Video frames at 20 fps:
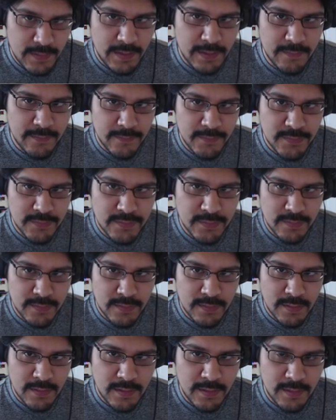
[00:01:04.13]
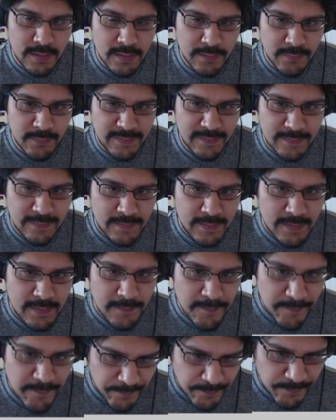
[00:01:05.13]
in Fusion 360,
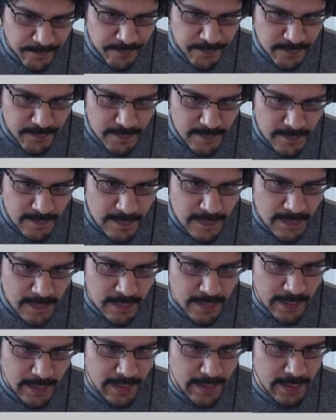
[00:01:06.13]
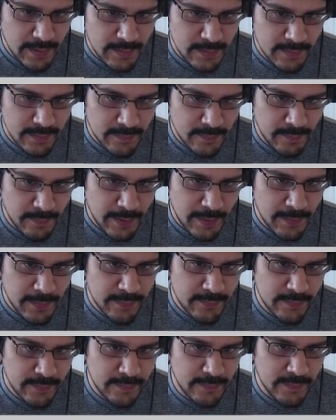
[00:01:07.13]
and it's a
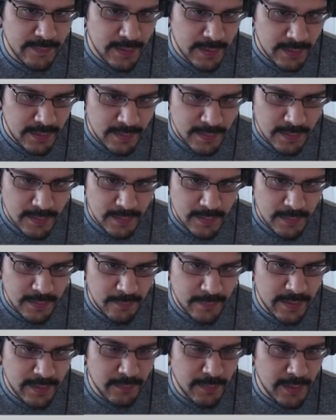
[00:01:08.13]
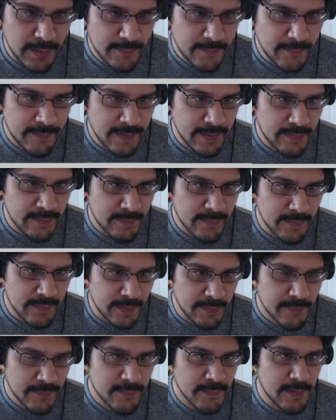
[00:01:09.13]
parametric design. We can modify it and
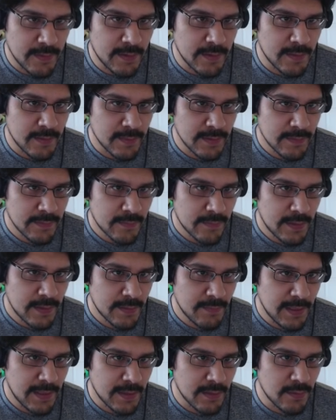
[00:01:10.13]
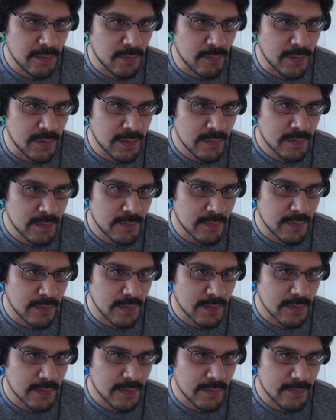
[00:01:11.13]
stuff, but let's go ahead and make a new one. So I'm
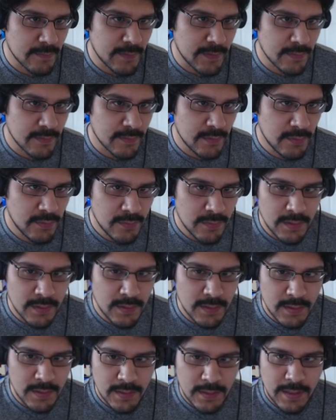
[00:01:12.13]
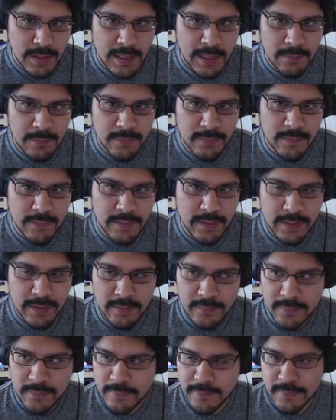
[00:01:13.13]
going to click on File, New. And we'll start
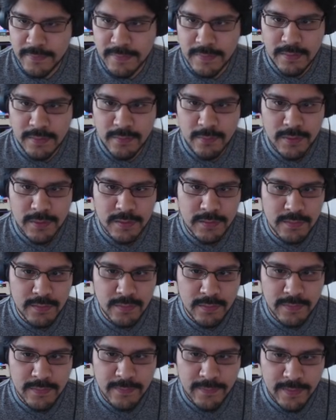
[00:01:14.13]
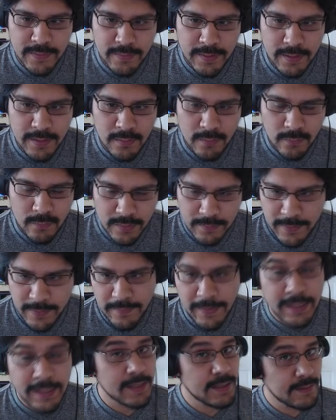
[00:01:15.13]
here. So the first thing you want to do is figure out what am I
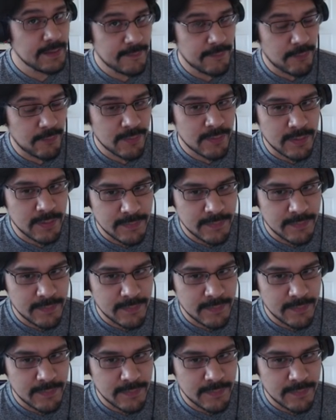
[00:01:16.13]
making it for,